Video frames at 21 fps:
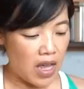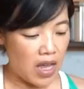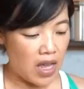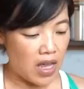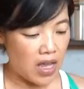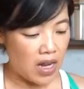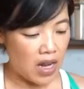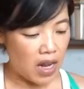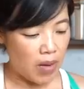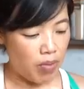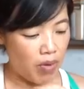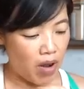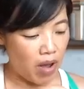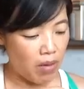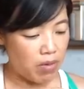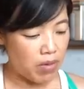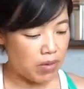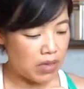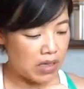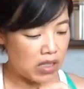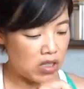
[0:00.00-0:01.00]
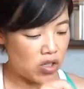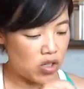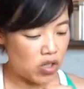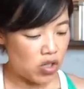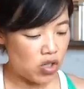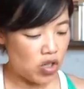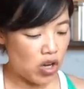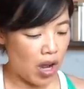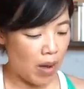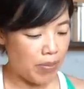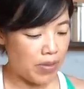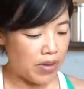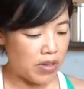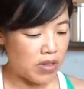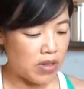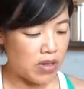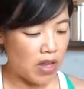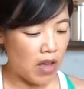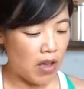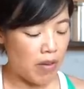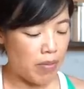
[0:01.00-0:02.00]
and I probably should chop
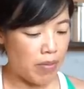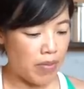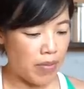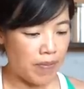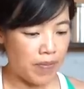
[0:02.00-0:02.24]
this up.